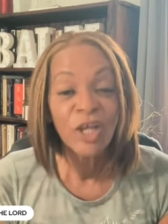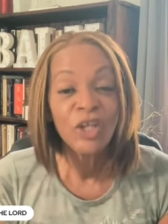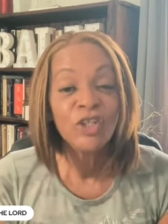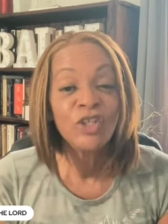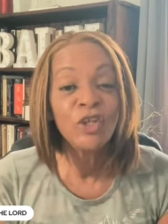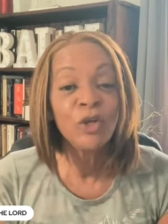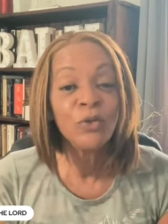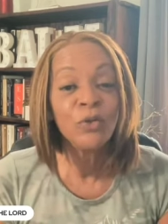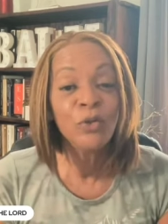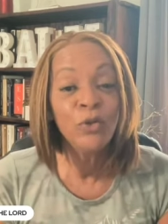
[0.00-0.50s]

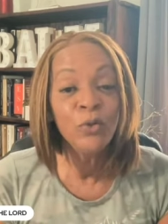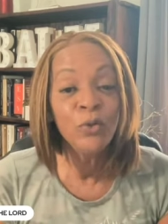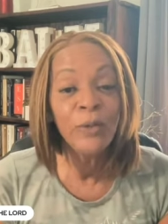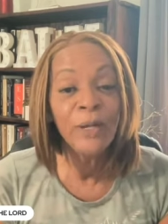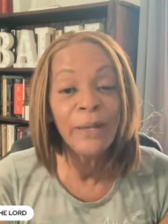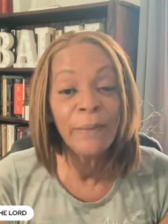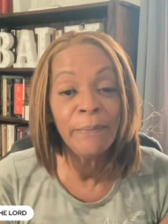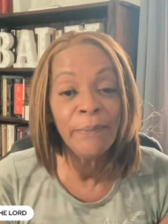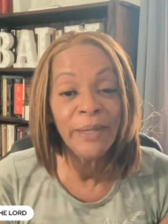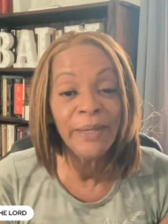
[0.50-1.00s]
So you
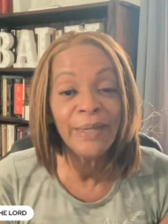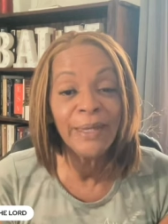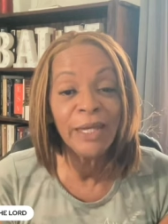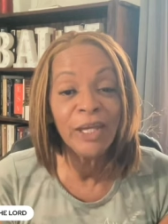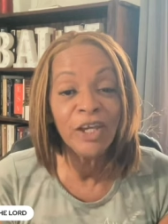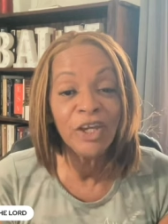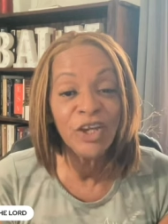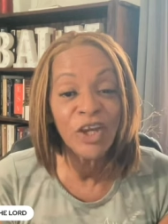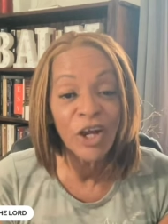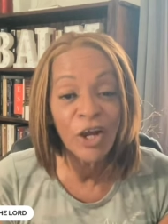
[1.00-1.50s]
can be
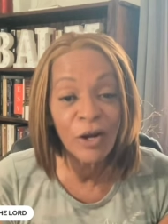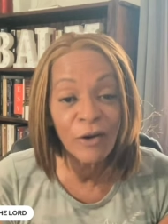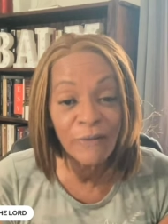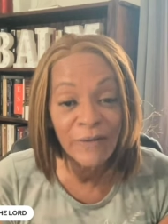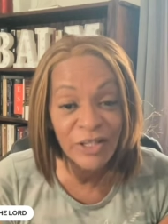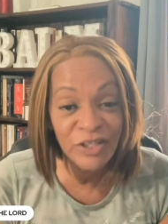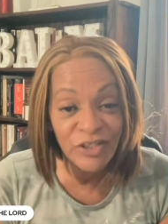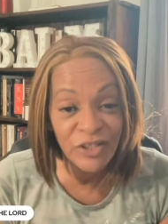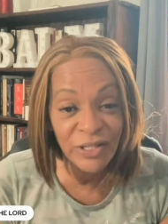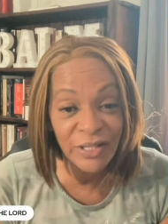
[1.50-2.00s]

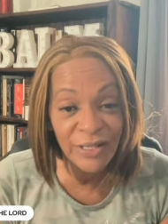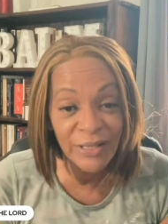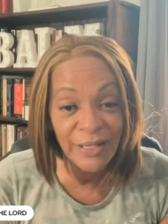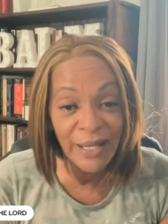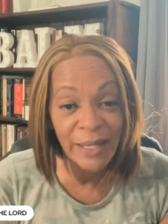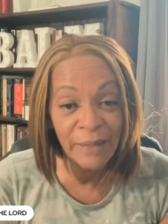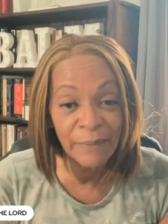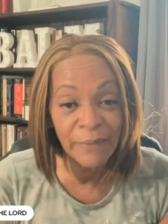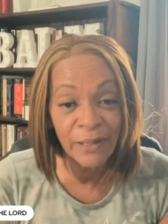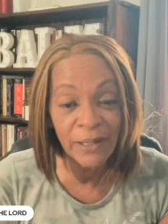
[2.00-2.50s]
encouraged
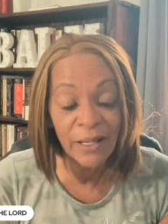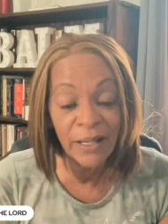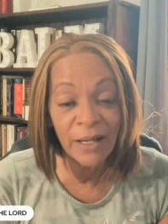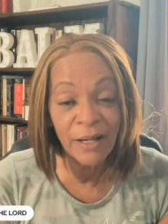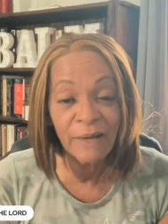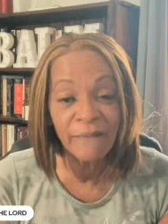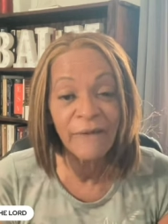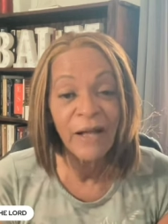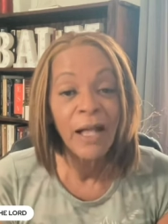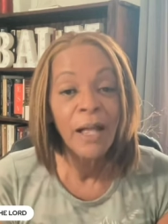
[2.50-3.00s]
today,
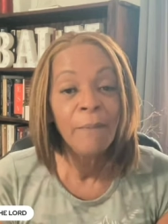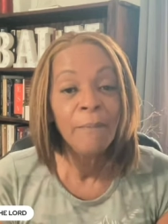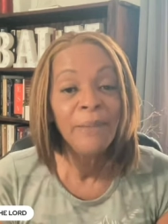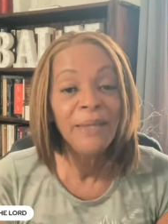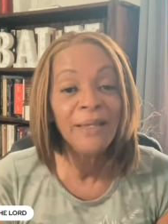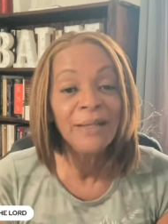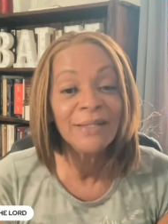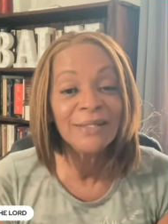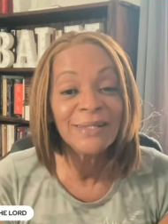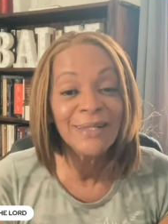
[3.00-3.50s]
beloved,
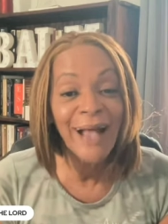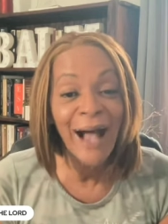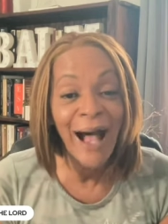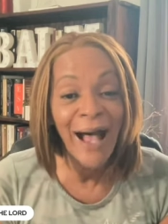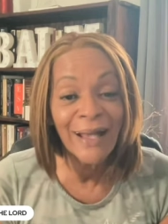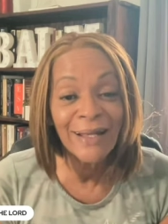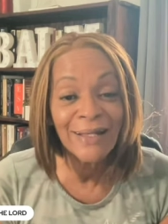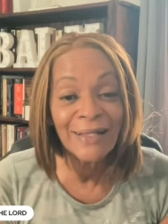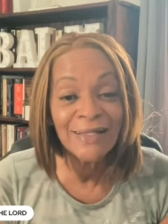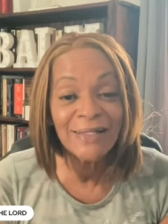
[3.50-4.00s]
because
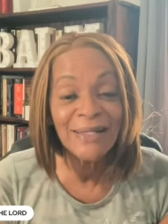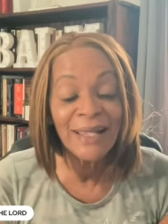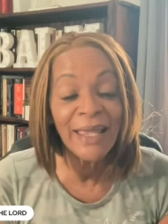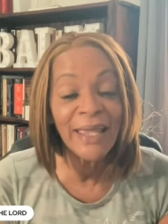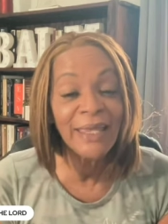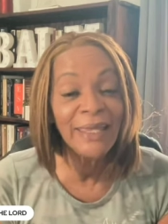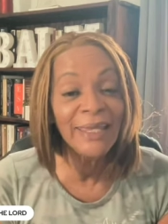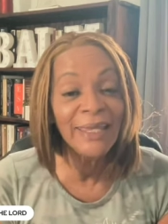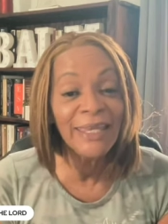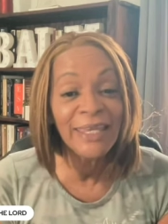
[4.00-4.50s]
God is
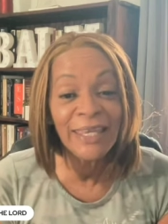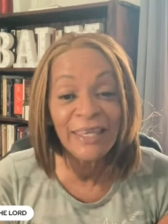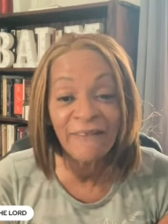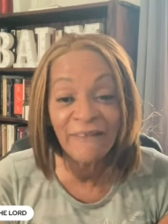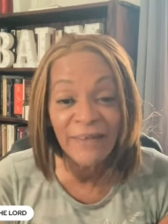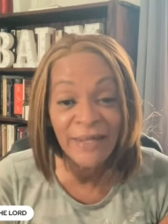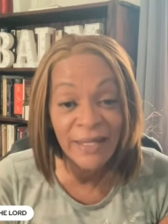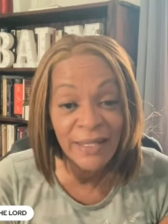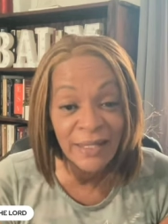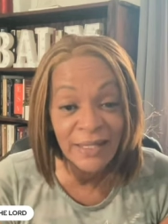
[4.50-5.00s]
saying,
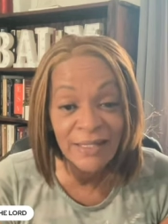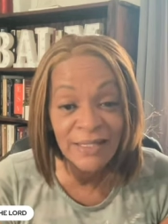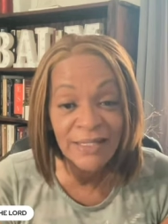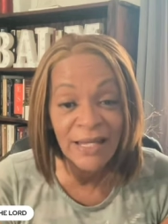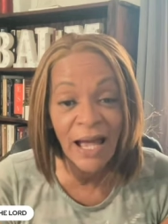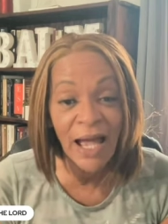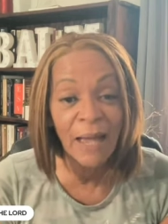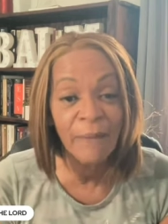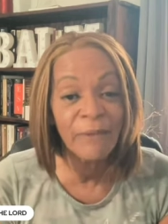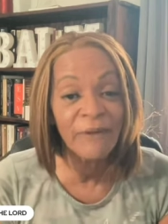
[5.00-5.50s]
even in this
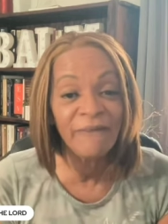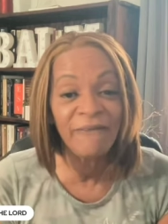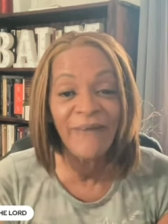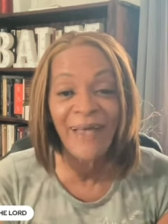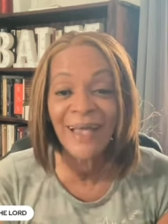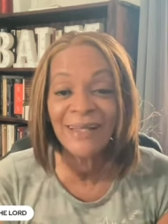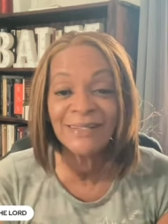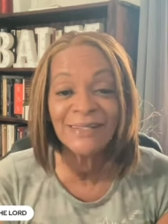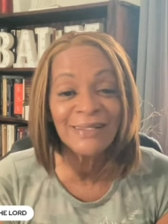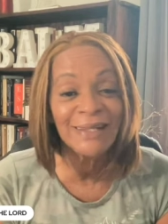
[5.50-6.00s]
time of
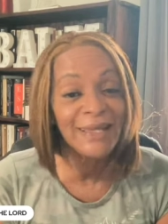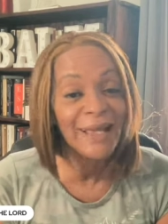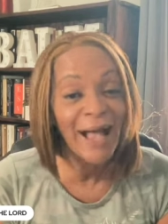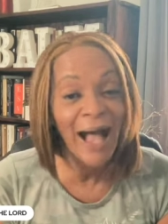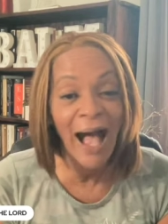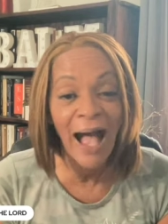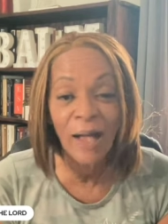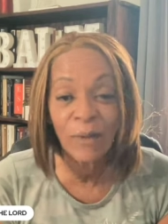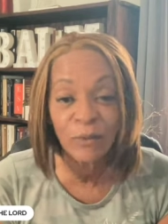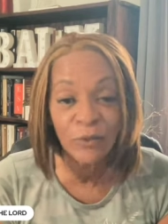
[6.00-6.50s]
fasting,
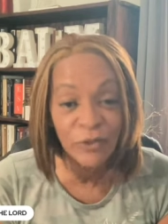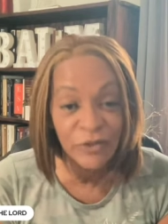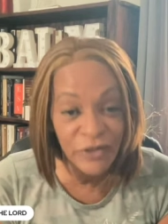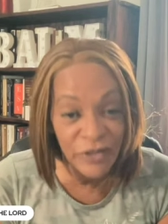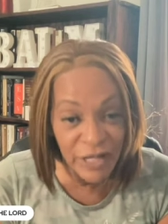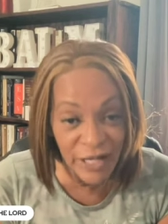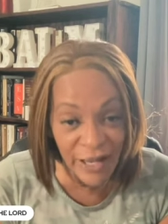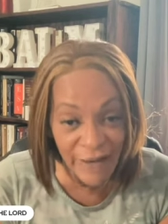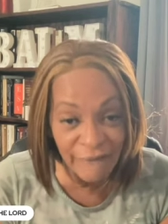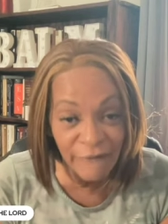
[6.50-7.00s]
I will
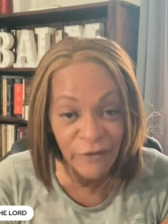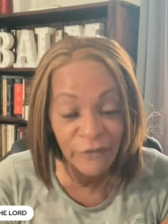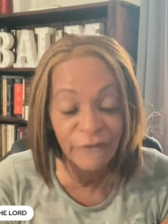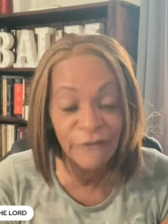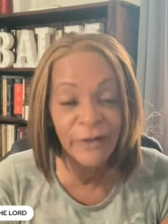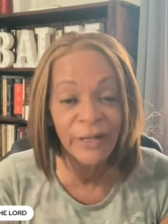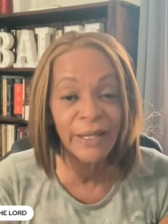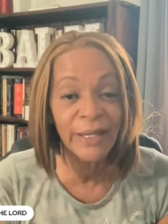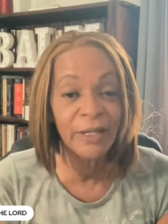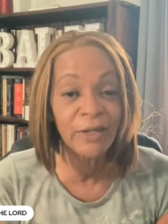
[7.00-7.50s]
never
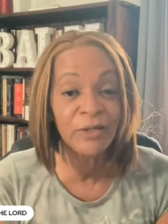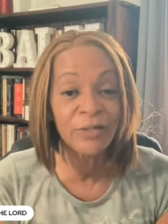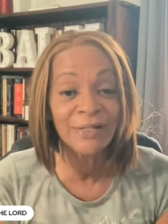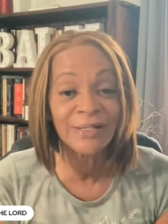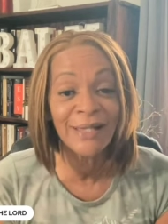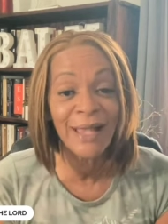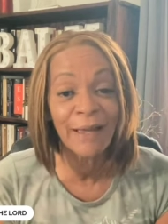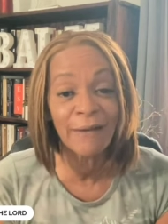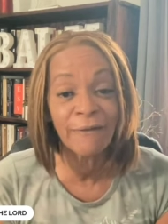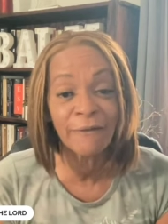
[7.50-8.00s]
forget your
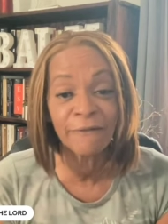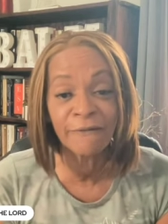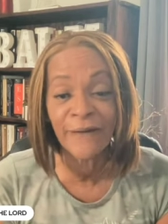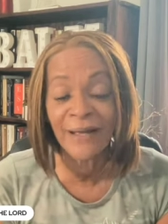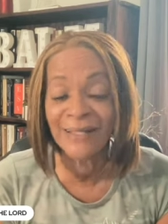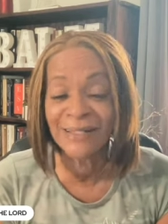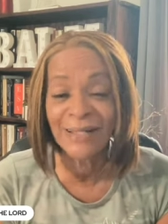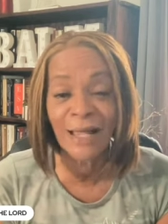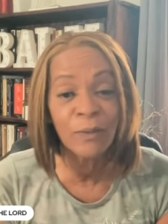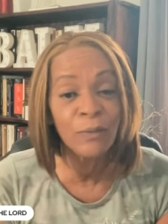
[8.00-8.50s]

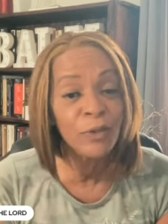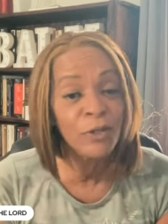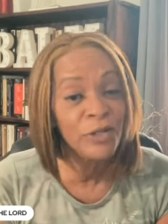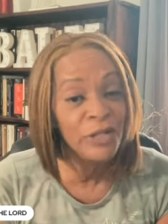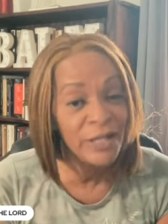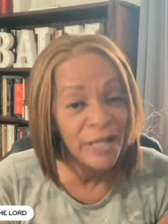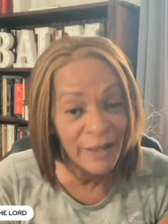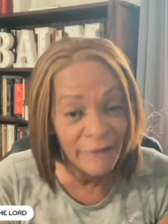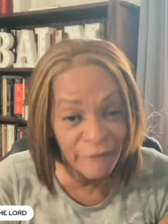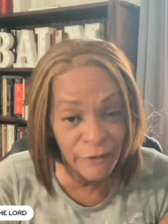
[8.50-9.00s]
sacrifice. I will
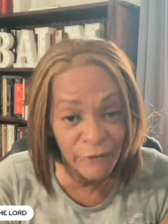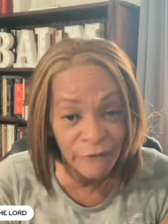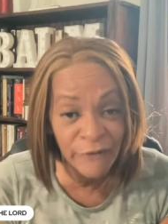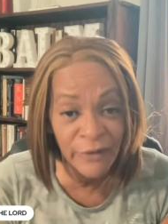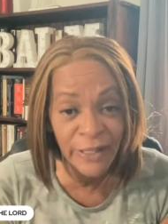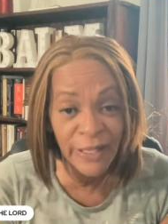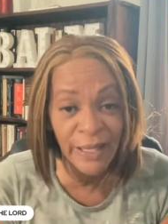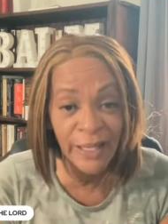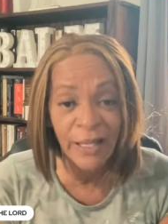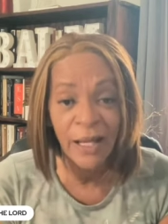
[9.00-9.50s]
never
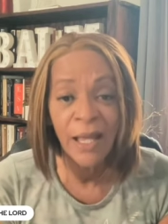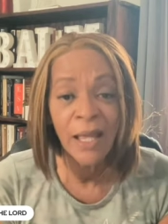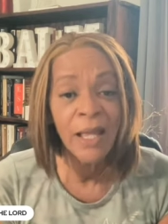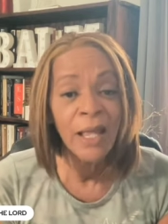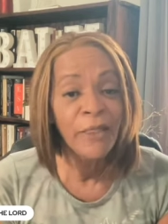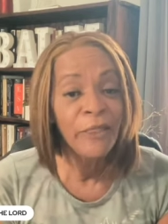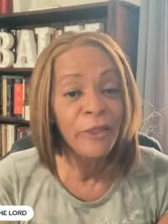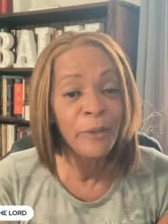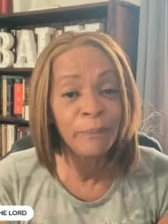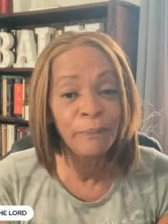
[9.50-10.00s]
forget
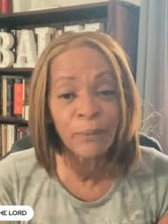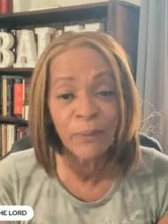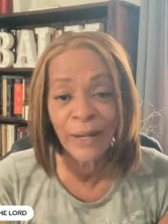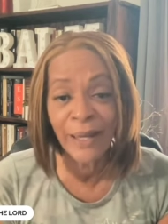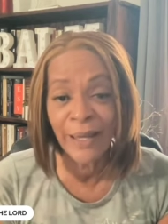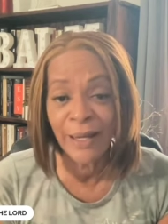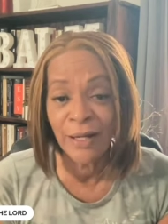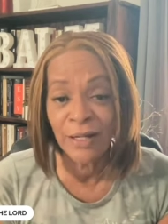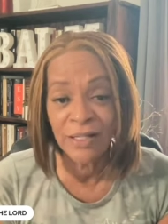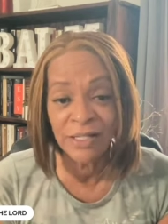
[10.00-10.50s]
the
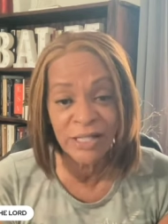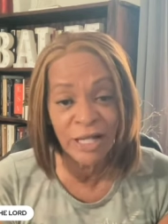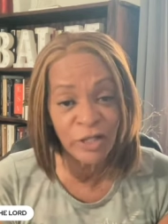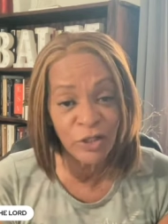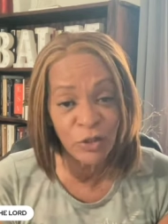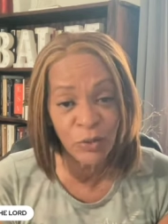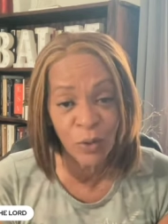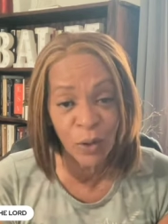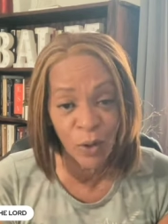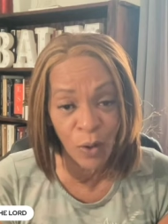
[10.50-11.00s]
prayers that
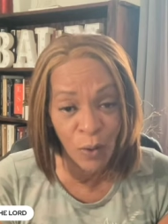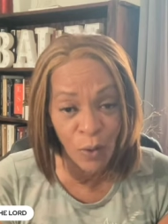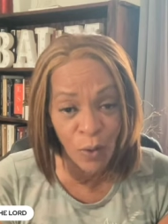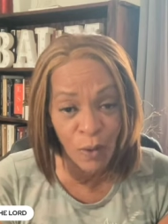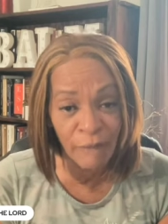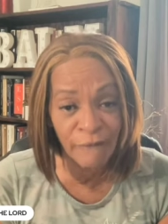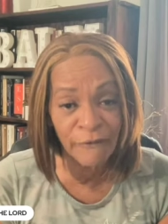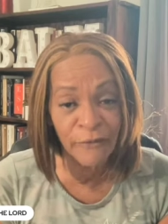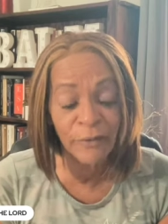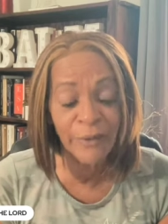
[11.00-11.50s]
you are
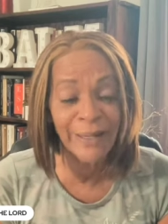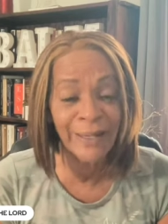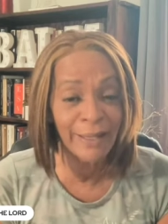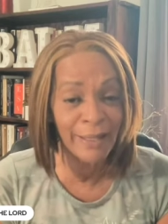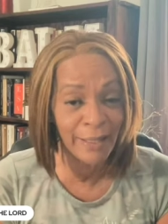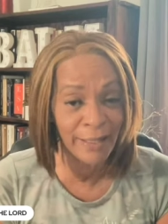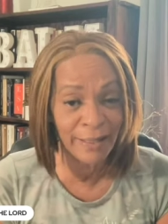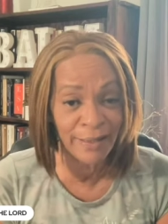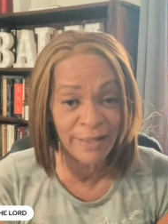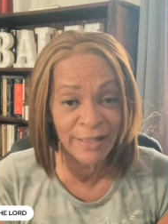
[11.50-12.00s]
offering
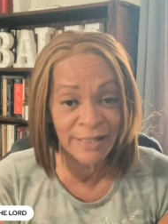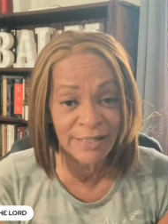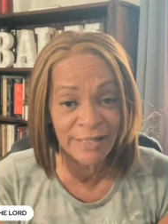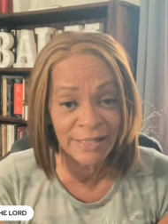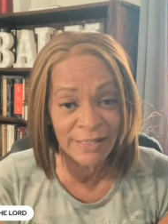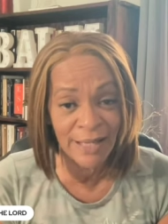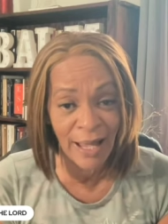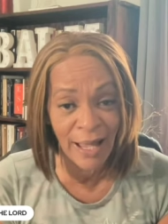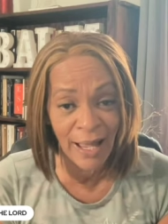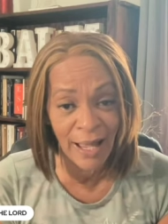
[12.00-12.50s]
in this
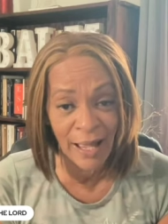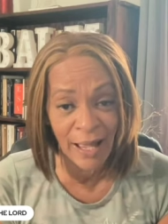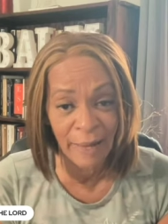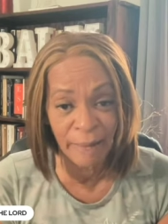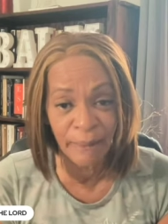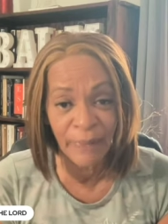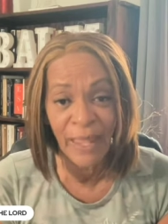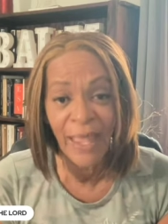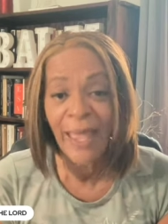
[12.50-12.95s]
time.